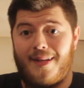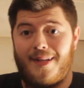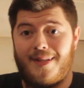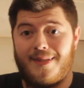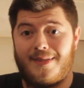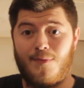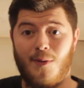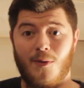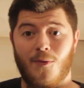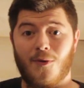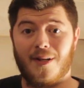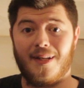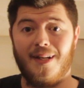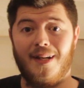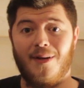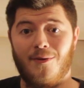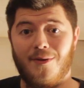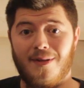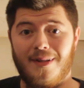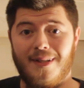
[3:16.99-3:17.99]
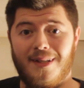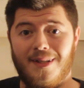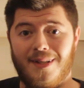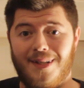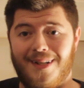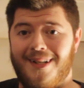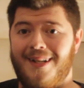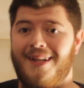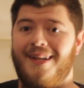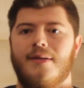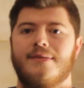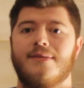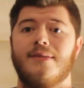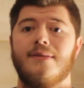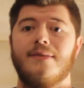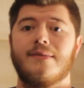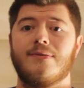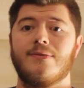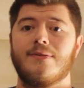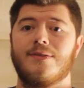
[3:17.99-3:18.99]
It's been working out really good. So
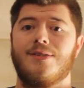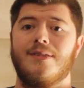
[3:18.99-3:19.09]
this was